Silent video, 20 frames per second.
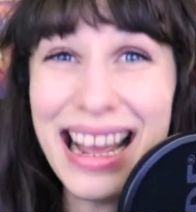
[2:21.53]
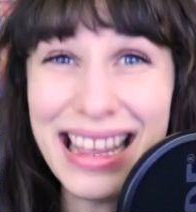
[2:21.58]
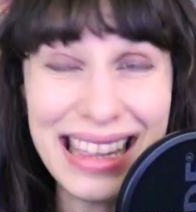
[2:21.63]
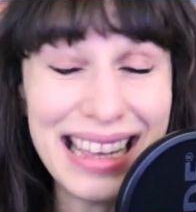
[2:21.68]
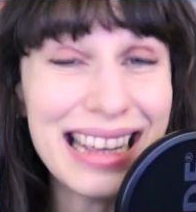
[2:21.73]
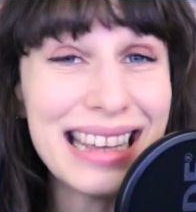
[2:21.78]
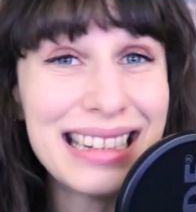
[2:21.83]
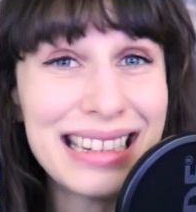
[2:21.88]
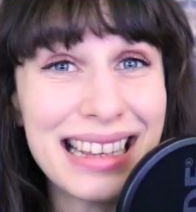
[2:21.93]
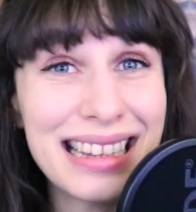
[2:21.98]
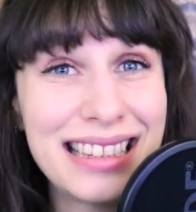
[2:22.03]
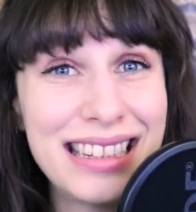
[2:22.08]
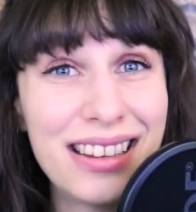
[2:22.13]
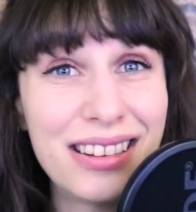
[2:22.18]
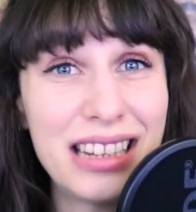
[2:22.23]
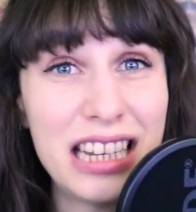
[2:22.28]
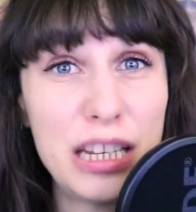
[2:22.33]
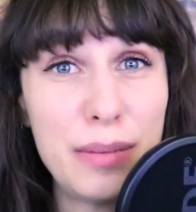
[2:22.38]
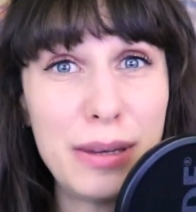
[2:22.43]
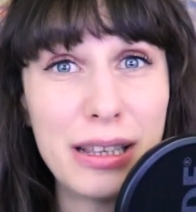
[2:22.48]
I think it does
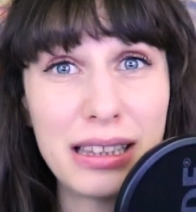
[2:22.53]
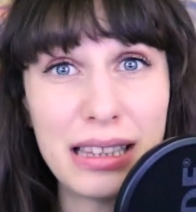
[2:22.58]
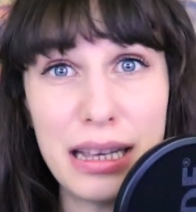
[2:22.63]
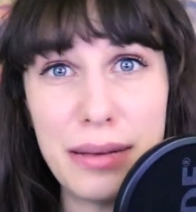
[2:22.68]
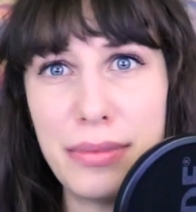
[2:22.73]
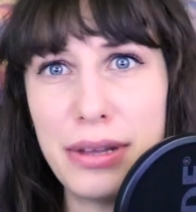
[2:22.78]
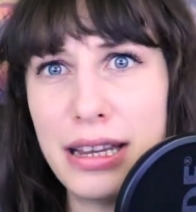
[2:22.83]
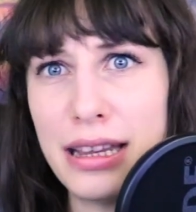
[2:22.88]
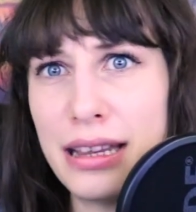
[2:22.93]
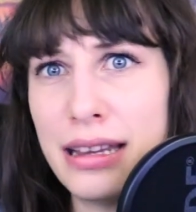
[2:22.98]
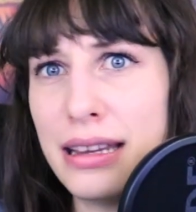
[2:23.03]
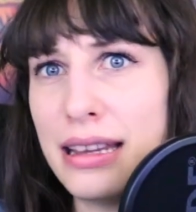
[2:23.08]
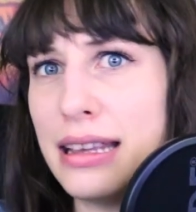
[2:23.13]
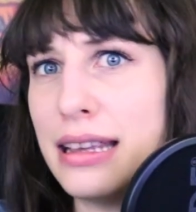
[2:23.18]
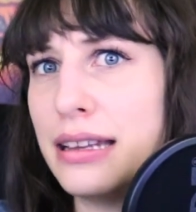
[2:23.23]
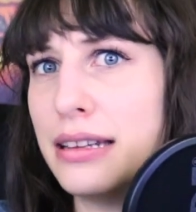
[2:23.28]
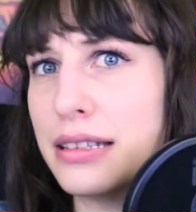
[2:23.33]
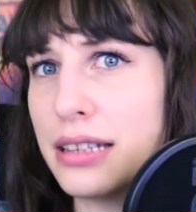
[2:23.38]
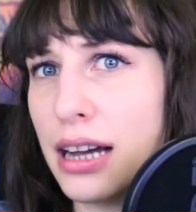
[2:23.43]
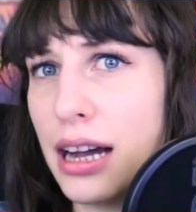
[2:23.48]
still need to be limited
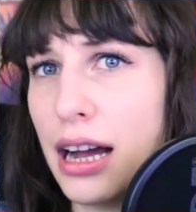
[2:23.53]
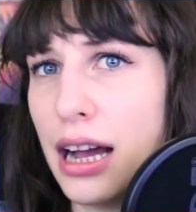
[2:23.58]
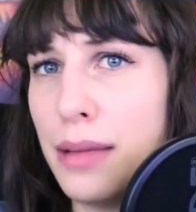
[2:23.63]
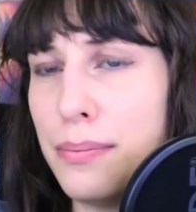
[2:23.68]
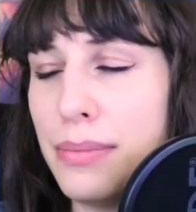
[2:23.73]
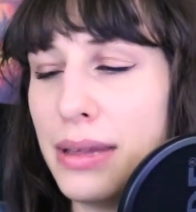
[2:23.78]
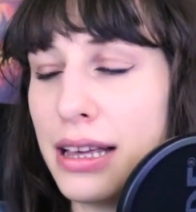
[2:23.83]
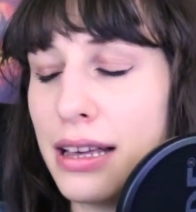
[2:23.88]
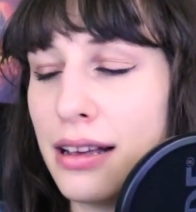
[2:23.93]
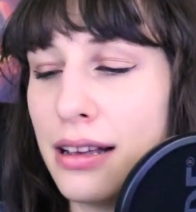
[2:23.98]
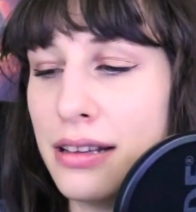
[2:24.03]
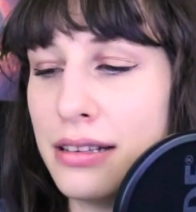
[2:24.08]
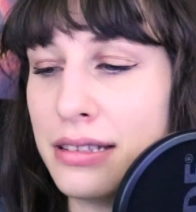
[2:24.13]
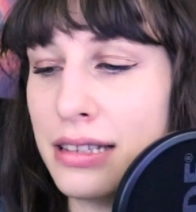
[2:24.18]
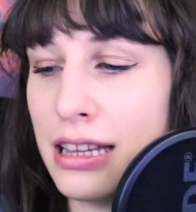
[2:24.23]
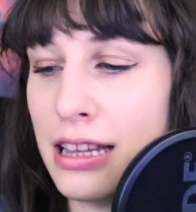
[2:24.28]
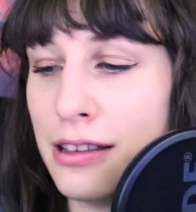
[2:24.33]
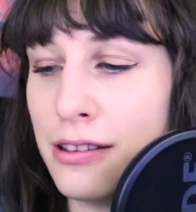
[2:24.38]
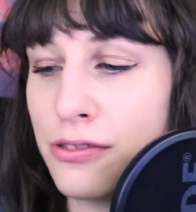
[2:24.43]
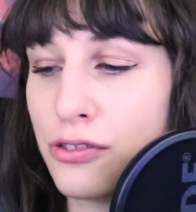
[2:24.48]
in time because
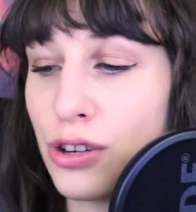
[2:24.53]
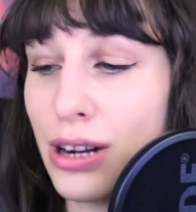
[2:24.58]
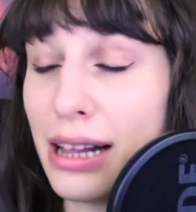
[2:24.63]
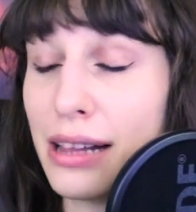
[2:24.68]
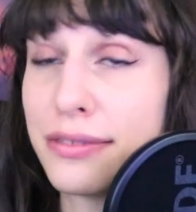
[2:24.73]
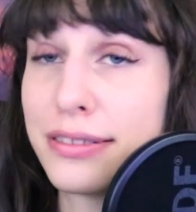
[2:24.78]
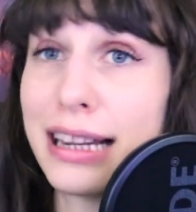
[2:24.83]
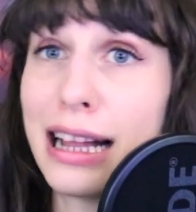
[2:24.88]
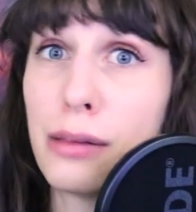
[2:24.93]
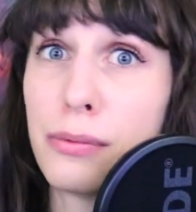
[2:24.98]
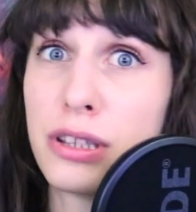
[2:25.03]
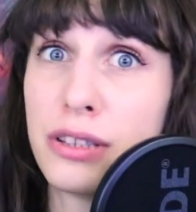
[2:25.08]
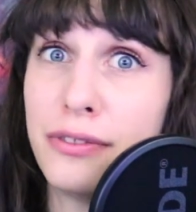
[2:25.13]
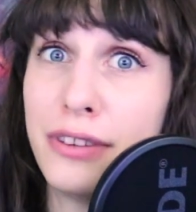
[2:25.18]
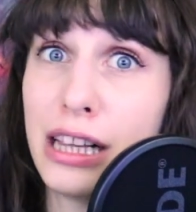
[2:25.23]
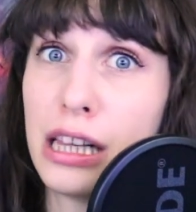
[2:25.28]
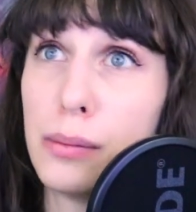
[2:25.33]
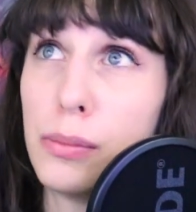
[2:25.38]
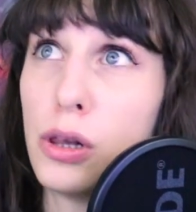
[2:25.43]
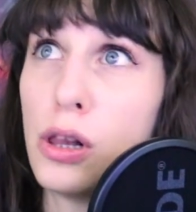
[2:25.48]
if Trial Style was
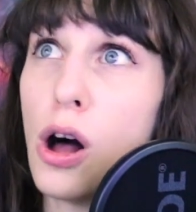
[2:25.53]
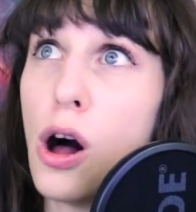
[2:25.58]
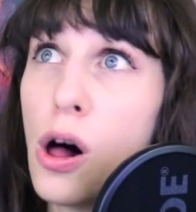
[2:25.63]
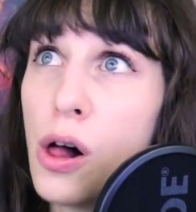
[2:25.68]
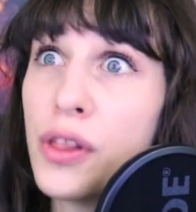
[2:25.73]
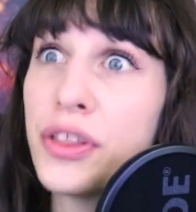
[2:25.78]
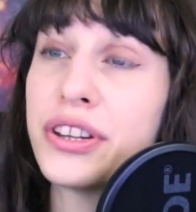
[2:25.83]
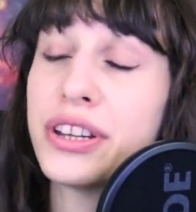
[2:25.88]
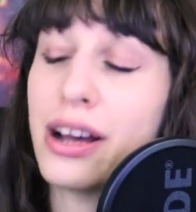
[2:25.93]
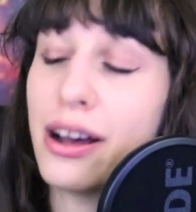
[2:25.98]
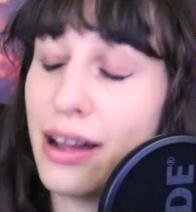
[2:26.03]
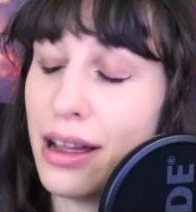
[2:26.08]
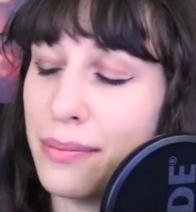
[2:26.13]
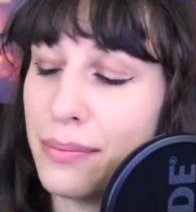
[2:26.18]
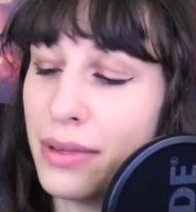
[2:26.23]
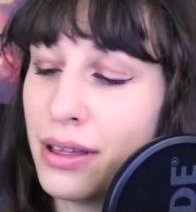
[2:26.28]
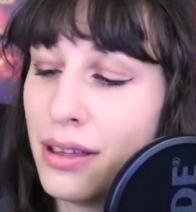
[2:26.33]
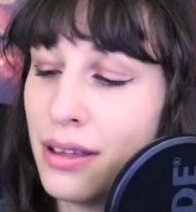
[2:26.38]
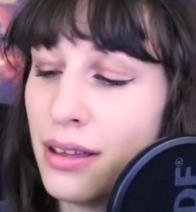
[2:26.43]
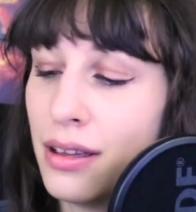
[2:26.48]
available all the
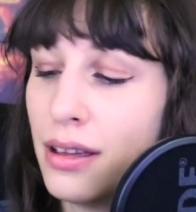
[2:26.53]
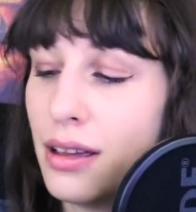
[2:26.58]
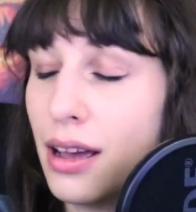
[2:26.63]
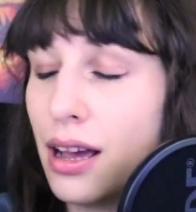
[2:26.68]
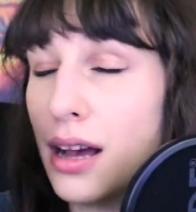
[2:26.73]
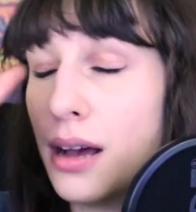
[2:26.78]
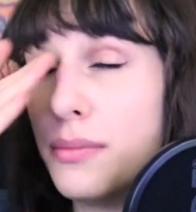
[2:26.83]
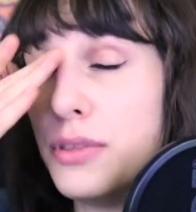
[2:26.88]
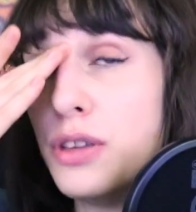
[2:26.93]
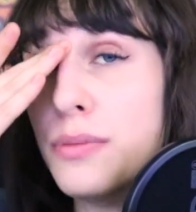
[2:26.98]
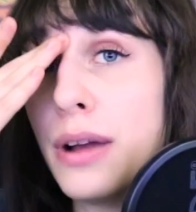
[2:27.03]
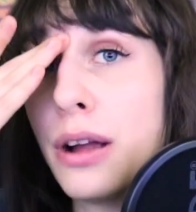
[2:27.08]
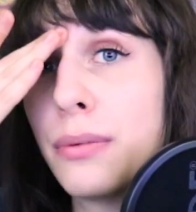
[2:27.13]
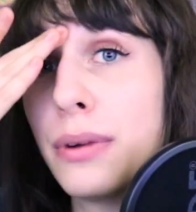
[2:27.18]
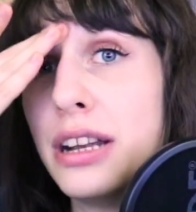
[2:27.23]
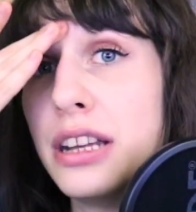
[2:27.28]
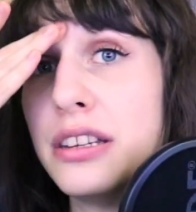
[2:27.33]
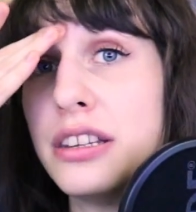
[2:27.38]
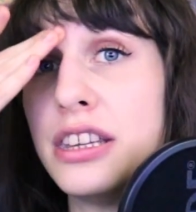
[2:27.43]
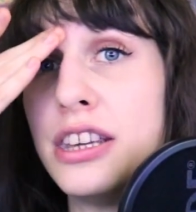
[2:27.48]
time, um, you might
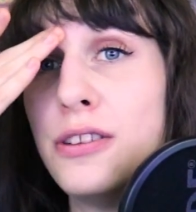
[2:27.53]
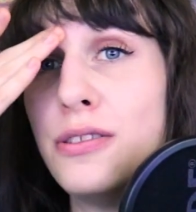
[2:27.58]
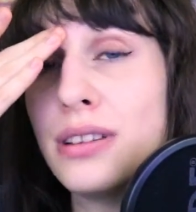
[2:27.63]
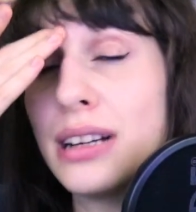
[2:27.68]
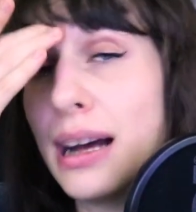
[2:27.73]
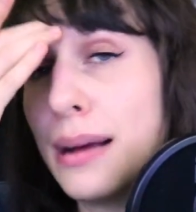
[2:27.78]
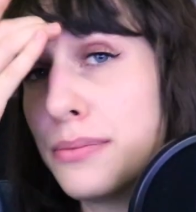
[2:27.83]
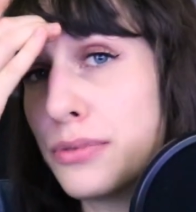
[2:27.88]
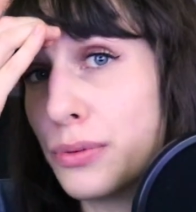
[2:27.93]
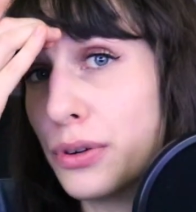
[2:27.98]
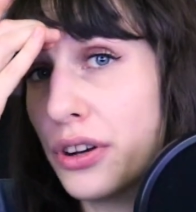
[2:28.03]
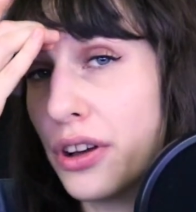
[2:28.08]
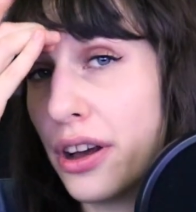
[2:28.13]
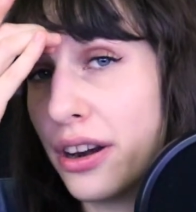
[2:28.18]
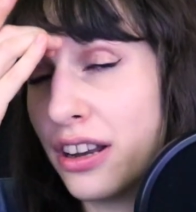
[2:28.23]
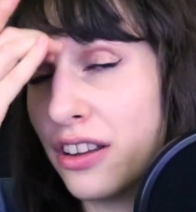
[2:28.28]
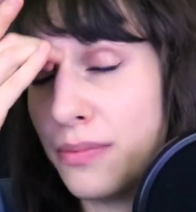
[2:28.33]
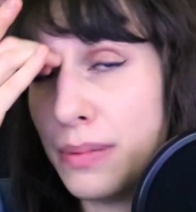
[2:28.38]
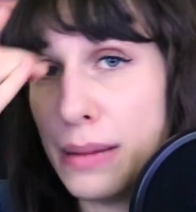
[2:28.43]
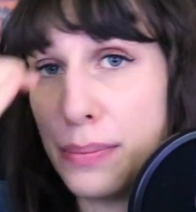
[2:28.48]
run into queue times where not
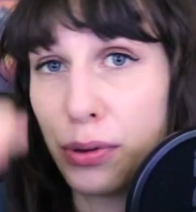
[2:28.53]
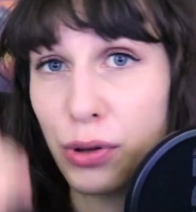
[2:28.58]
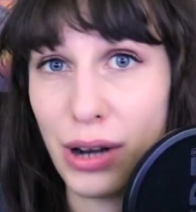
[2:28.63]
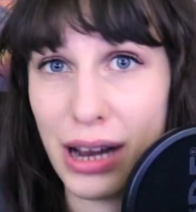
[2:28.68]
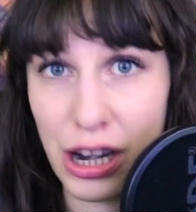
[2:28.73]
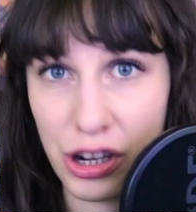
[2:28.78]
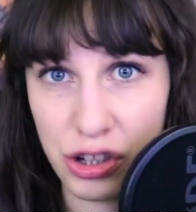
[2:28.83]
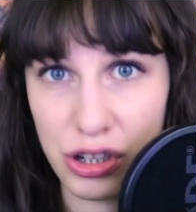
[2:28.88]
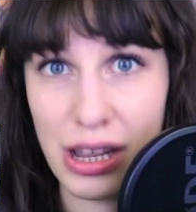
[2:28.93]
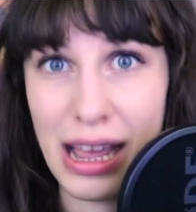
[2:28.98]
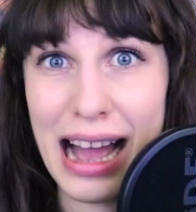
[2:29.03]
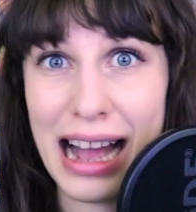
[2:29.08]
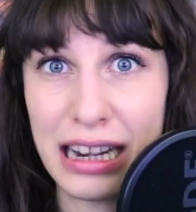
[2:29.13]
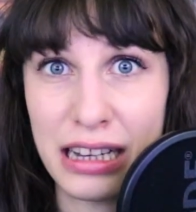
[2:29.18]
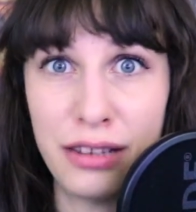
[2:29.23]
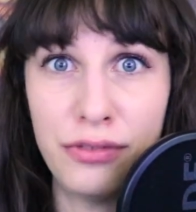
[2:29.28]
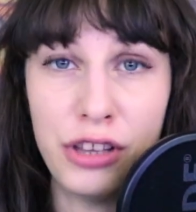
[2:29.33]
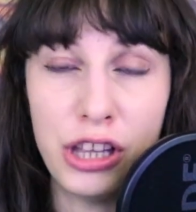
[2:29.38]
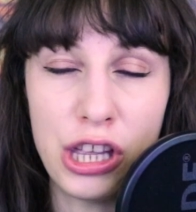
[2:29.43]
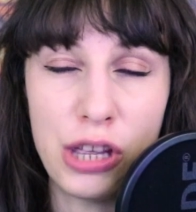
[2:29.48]
enough people are actually
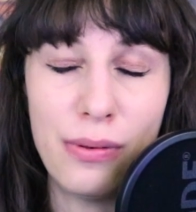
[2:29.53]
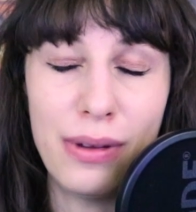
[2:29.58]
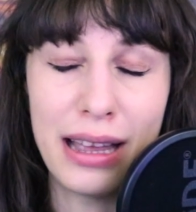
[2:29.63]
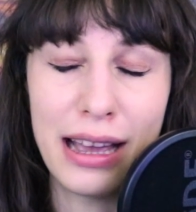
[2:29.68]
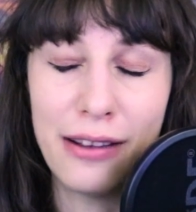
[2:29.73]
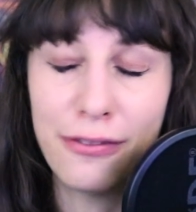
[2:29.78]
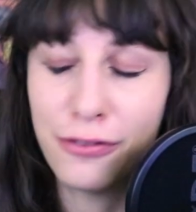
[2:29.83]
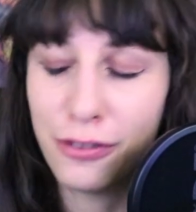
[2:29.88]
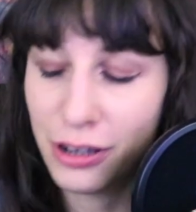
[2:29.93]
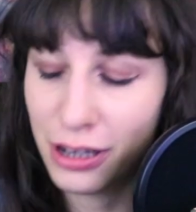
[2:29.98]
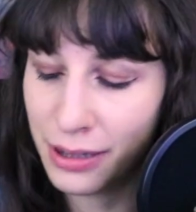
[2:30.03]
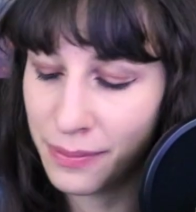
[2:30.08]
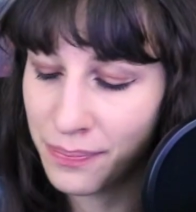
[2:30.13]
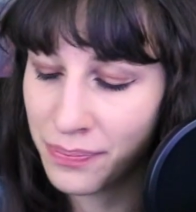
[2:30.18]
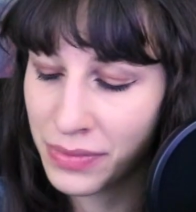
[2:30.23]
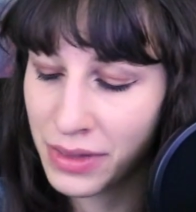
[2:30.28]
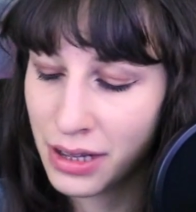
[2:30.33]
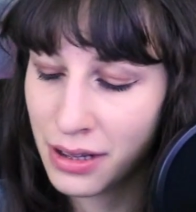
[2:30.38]
actively queuing up for it.